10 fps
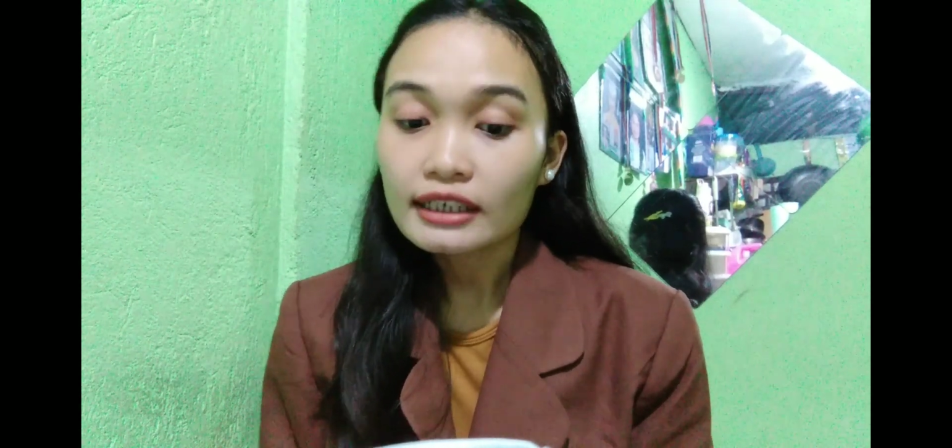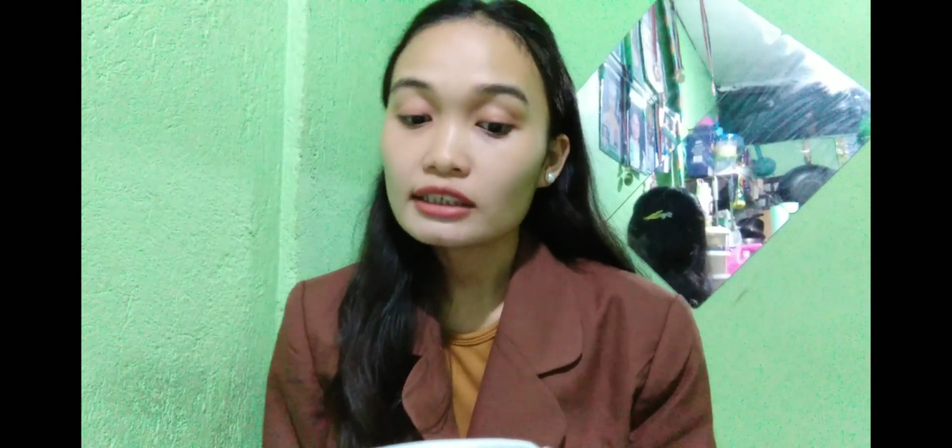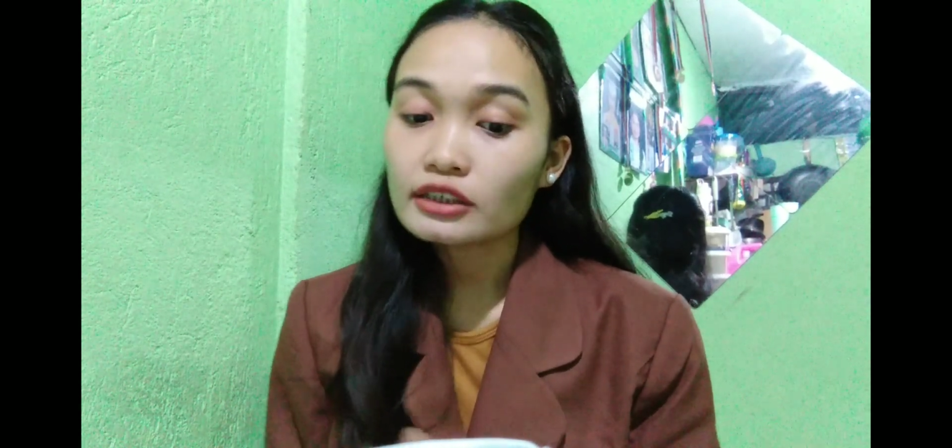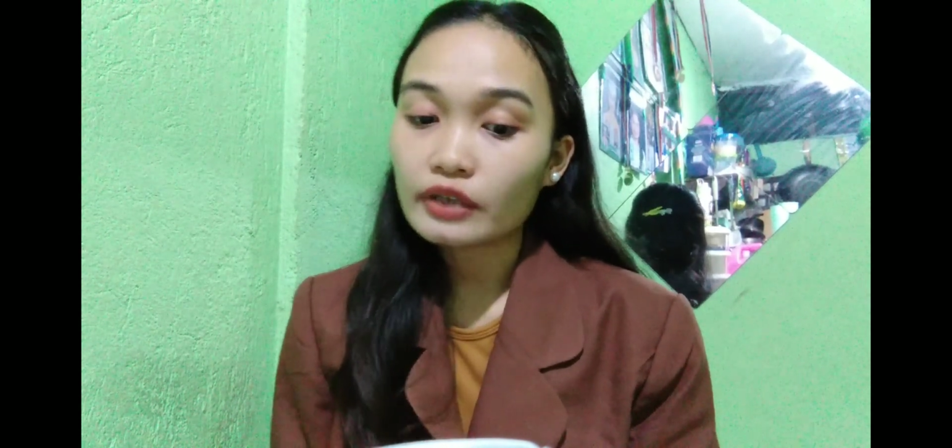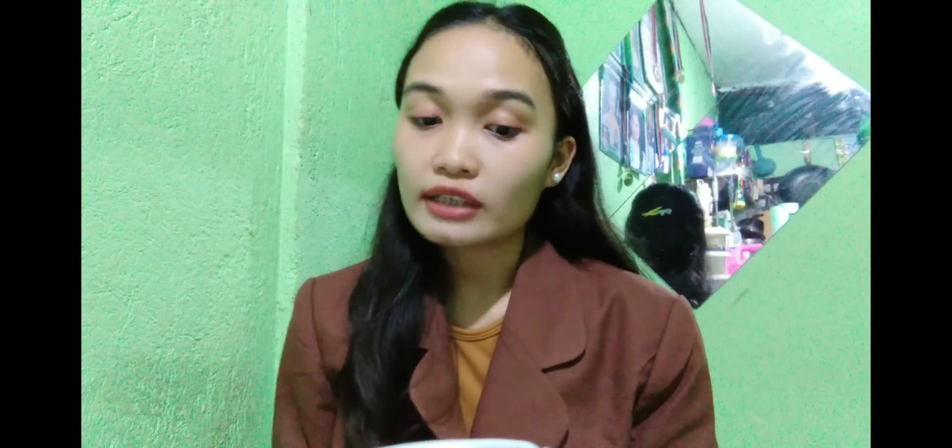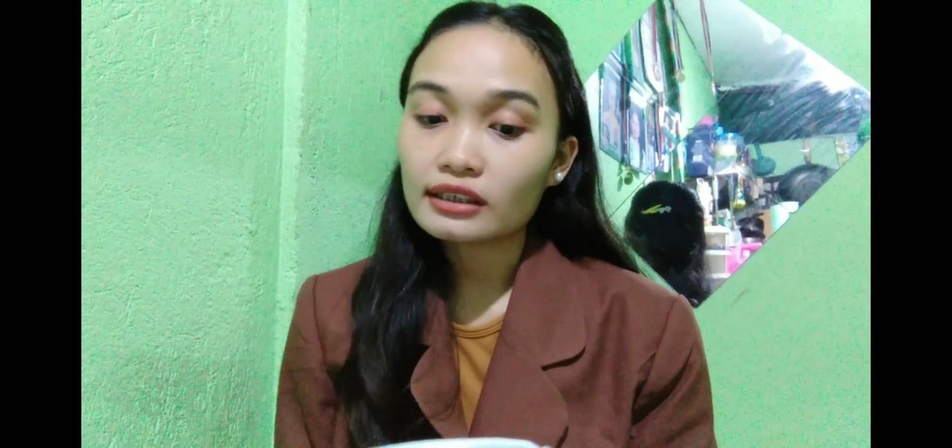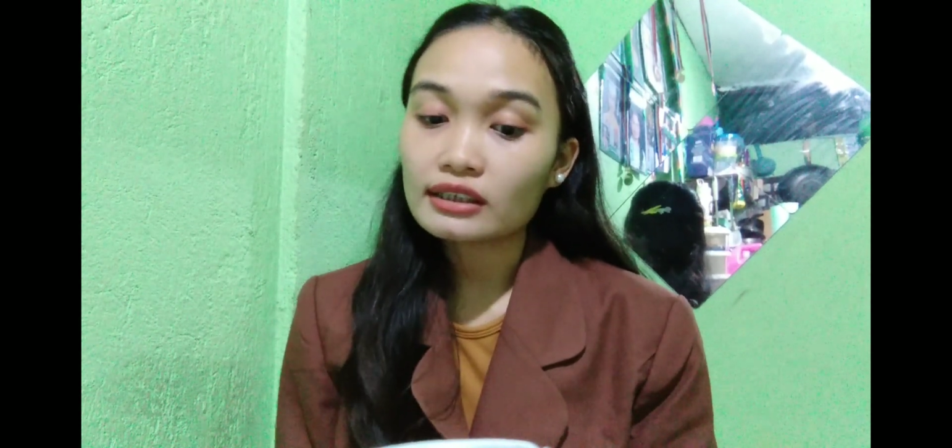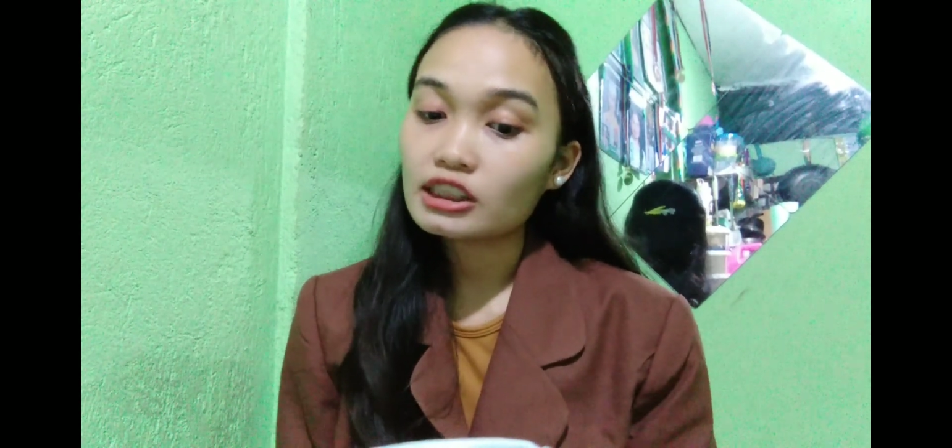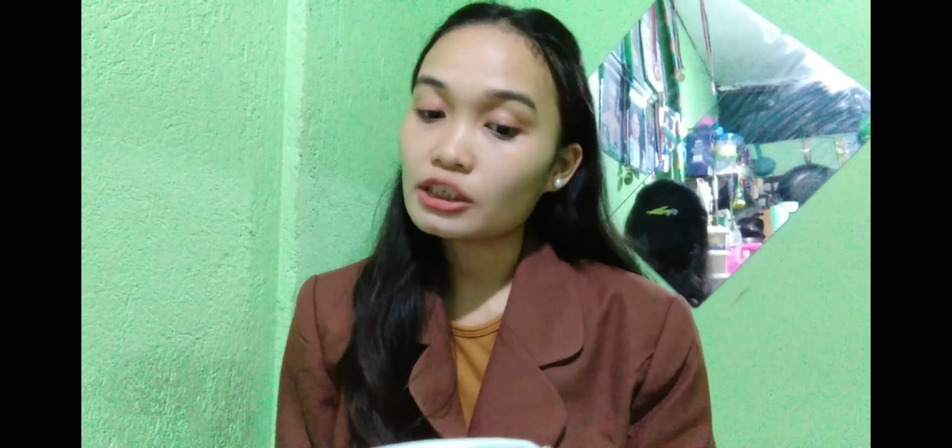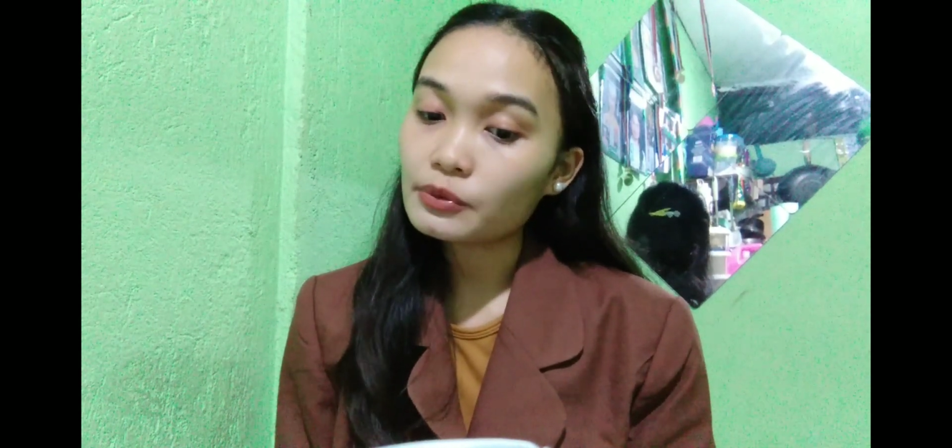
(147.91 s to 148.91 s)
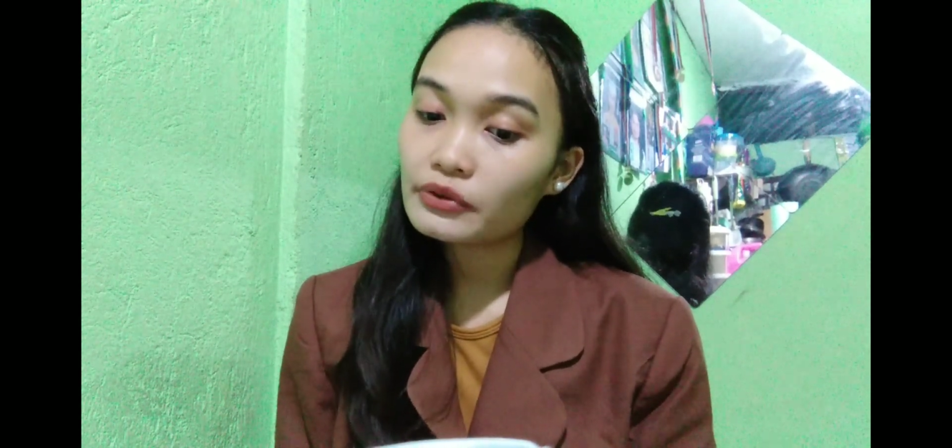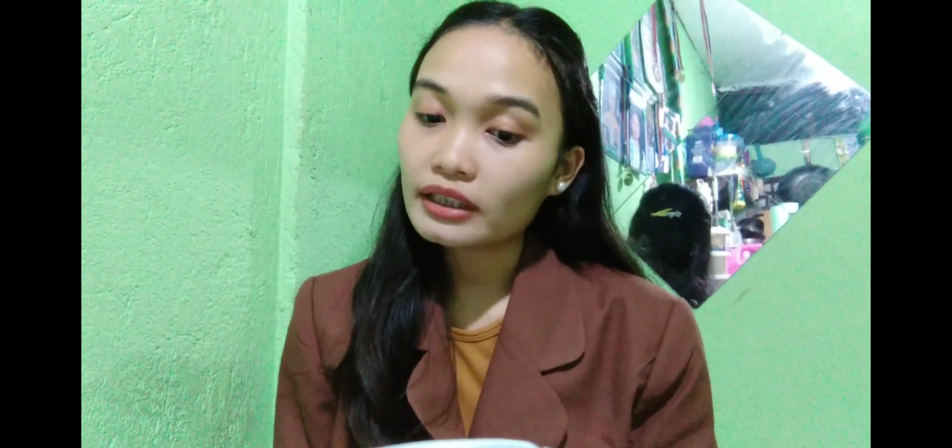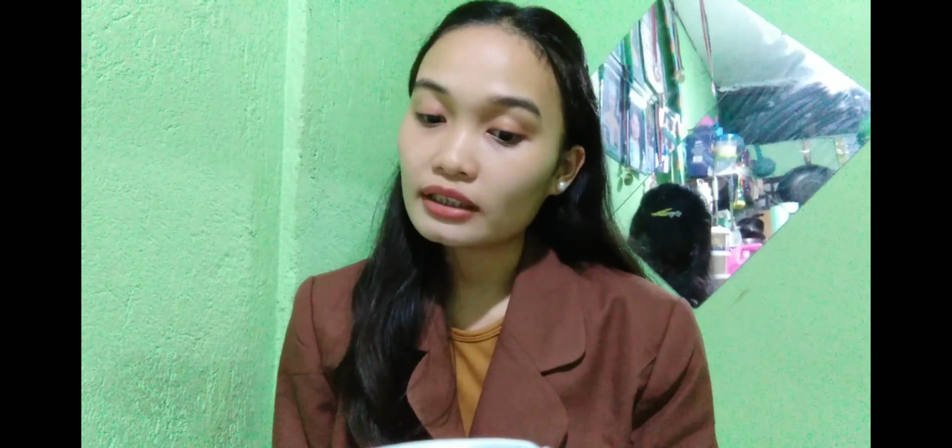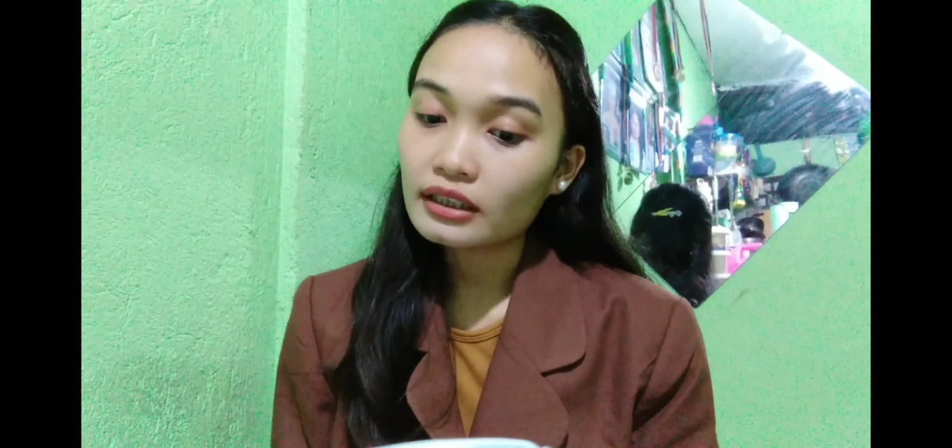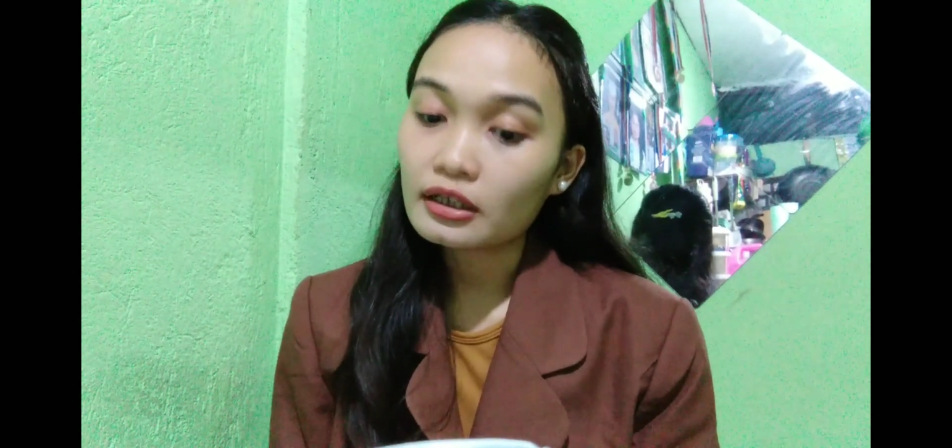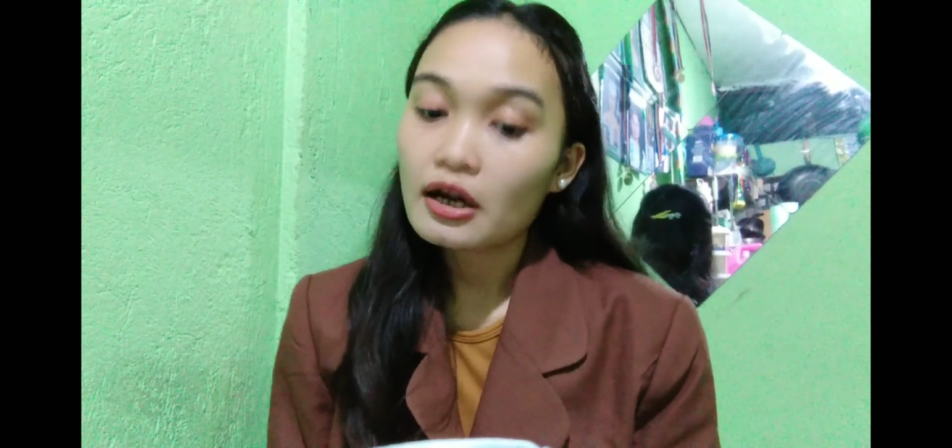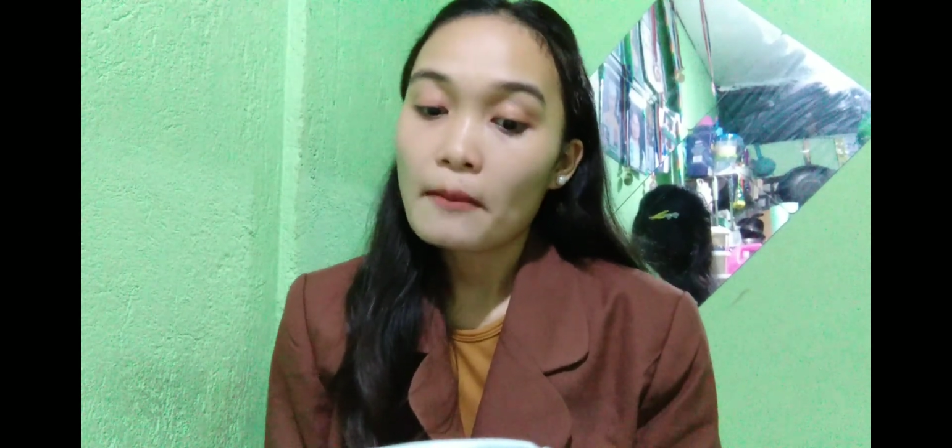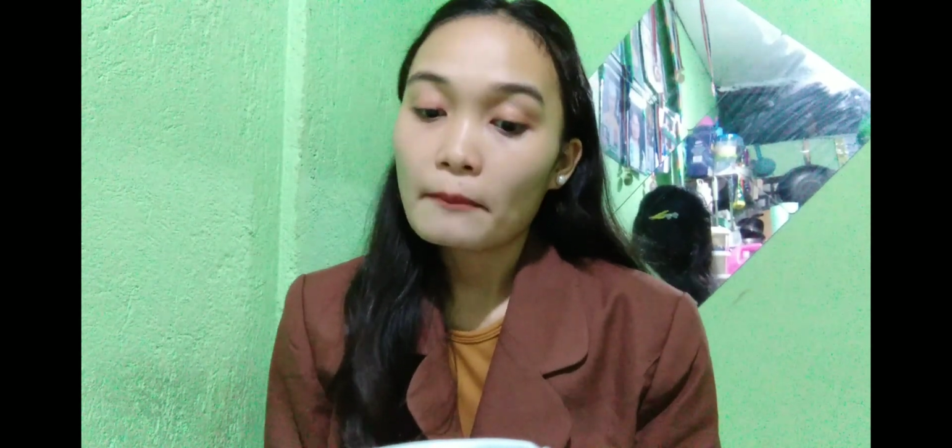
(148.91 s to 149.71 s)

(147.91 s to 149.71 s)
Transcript: stresses separating